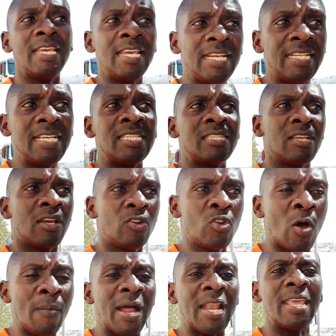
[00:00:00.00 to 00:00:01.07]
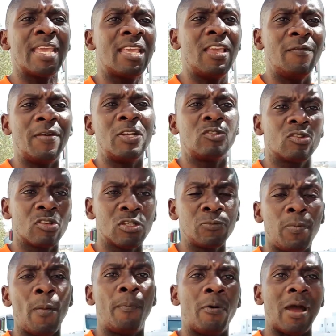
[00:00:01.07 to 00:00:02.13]
It is normally given to those
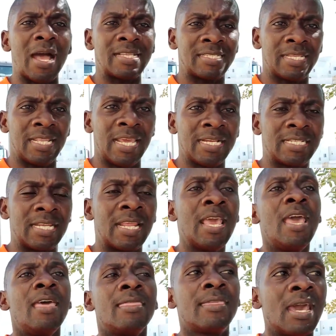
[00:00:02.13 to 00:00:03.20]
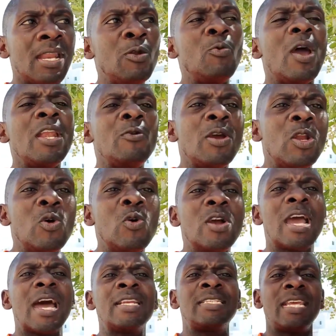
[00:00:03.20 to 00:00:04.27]
people as selected. Then when we
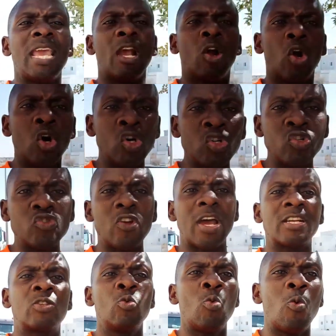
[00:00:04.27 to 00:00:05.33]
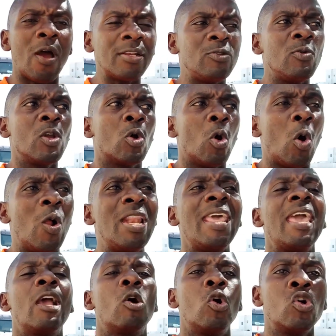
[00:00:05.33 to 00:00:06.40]
look at a contract, what we call
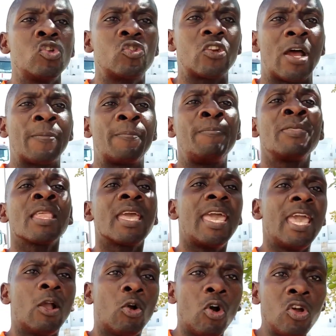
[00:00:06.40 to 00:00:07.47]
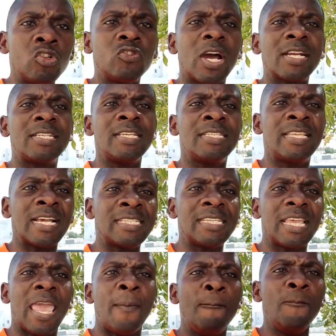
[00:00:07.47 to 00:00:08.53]
a contract, a contract is
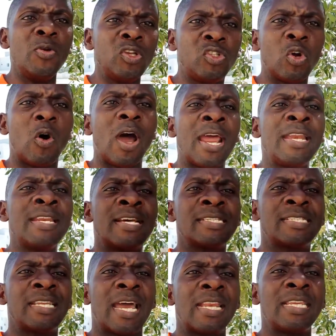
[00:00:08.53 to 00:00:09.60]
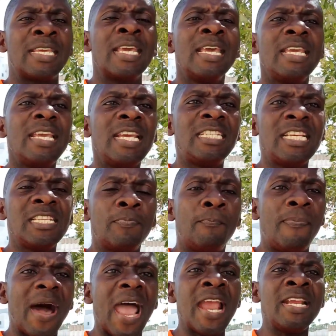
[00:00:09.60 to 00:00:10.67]
just a mutual understanding. It is
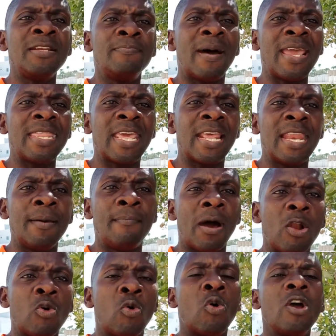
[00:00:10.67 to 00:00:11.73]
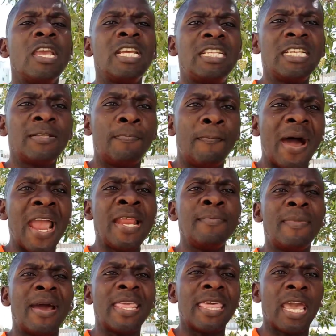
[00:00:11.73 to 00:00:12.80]
bound by the labor law. It is
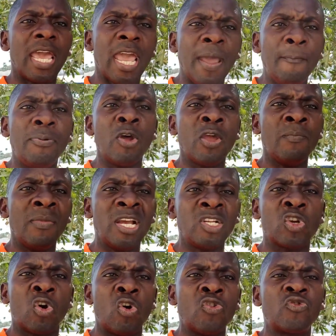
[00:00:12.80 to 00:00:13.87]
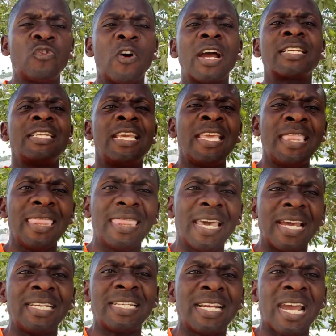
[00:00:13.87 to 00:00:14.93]
bound by the employment contract in
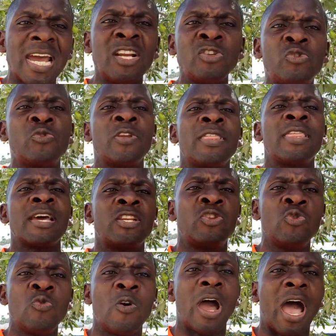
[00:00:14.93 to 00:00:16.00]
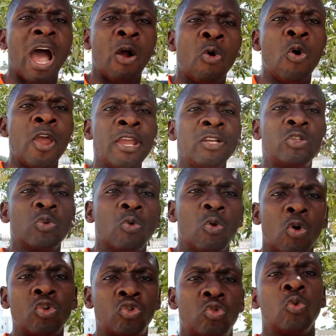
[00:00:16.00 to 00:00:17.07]
that country that you are going to
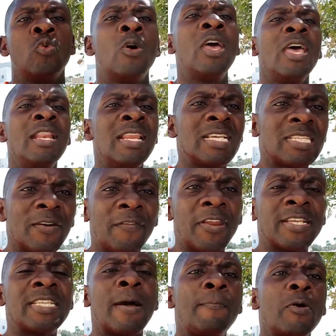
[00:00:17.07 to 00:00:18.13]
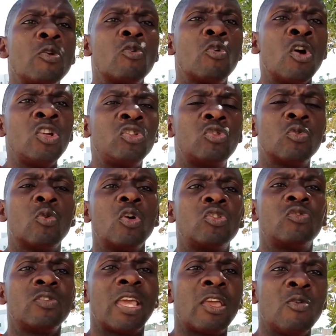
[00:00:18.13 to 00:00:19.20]
go to. Let's say, for example, you're going to go
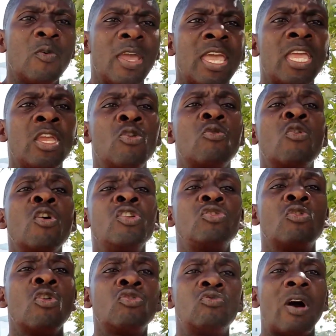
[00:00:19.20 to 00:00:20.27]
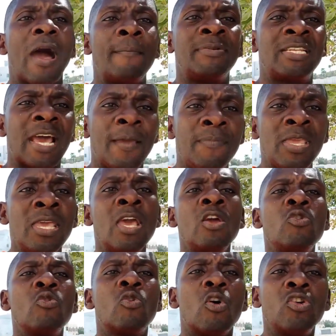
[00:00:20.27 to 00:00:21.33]
to the UAE, you're going to go to Abu Dhabi,
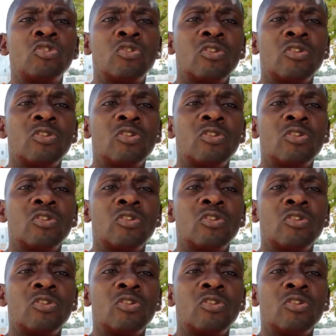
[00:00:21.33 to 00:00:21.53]
you're going